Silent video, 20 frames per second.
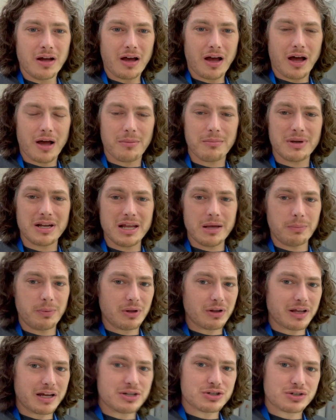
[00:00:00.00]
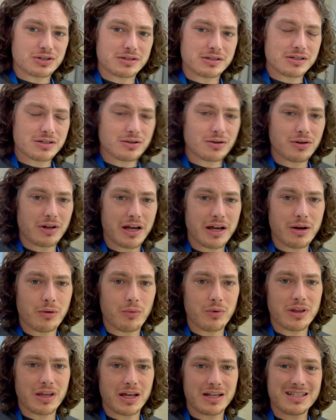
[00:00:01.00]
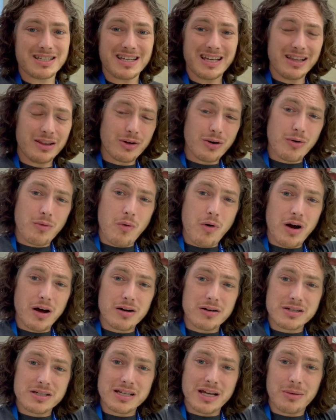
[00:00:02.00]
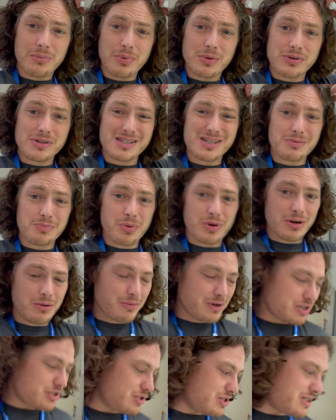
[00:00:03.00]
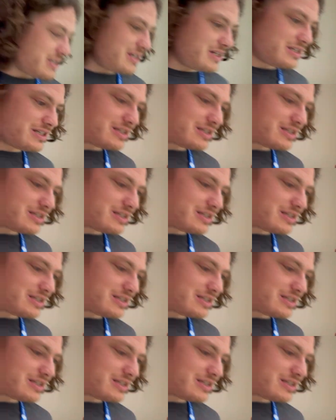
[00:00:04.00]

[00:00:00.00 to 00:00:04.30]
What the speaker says: manipulations. So like when they get their water samples, it pretty much just sits